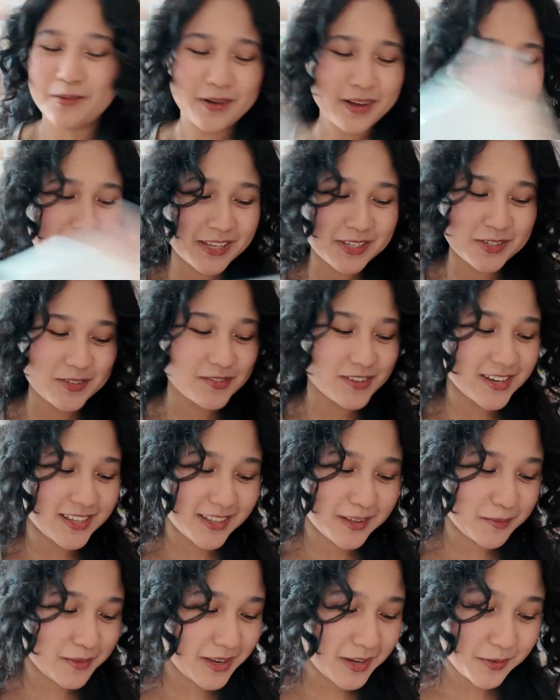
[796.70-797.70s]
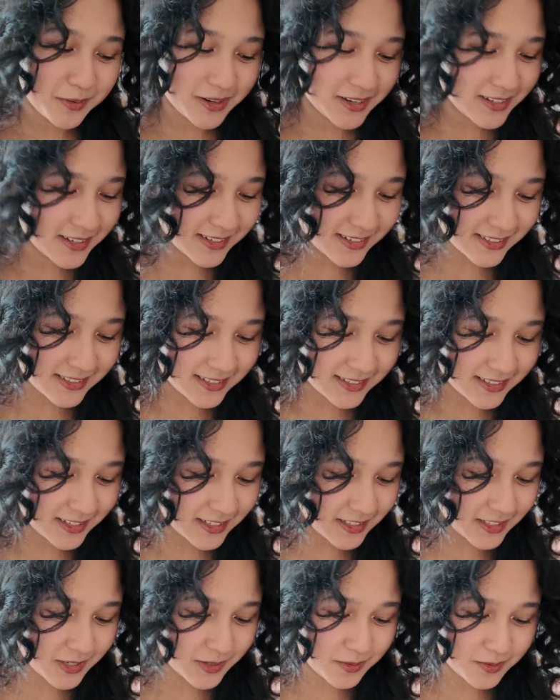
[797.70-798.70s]
Why can't you find them anywhere else? I
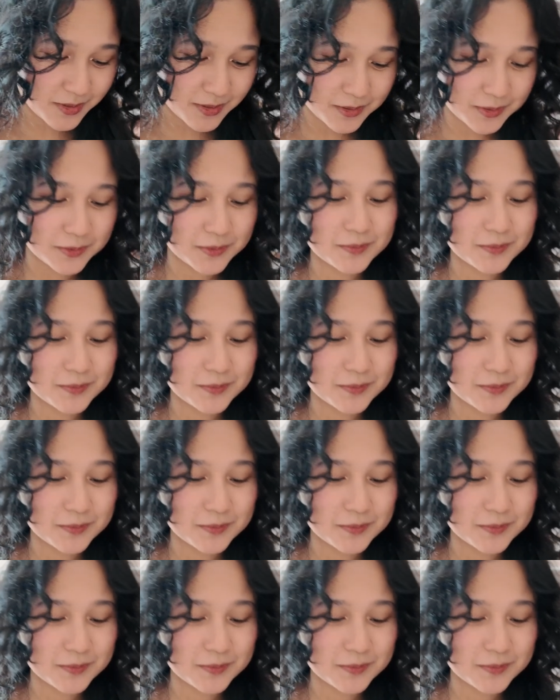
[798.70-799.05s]
don't know.